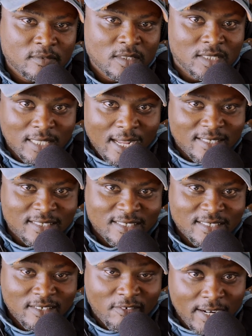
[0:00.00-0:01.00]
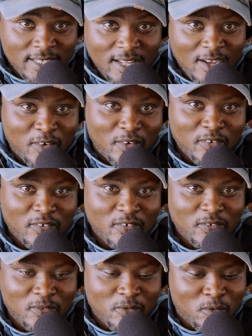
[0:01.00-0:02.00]
Start right now.
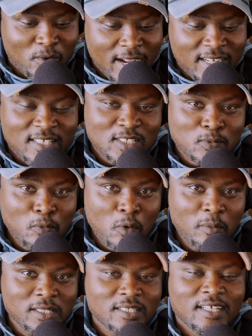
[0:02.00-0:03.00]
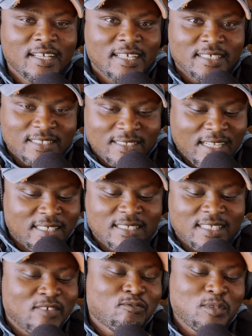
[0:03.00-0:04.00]
Right this moment. Start.
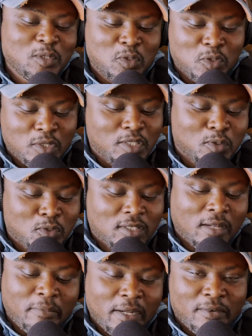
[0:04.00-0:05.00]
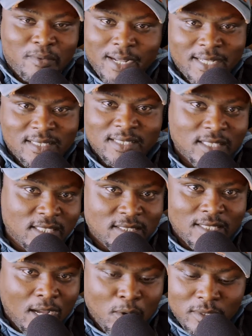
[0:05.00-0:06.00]
If you need to start by writing things
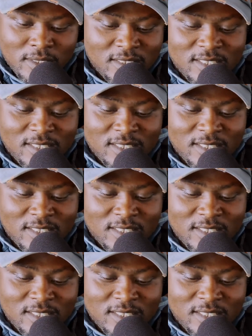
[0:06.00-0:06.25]
down and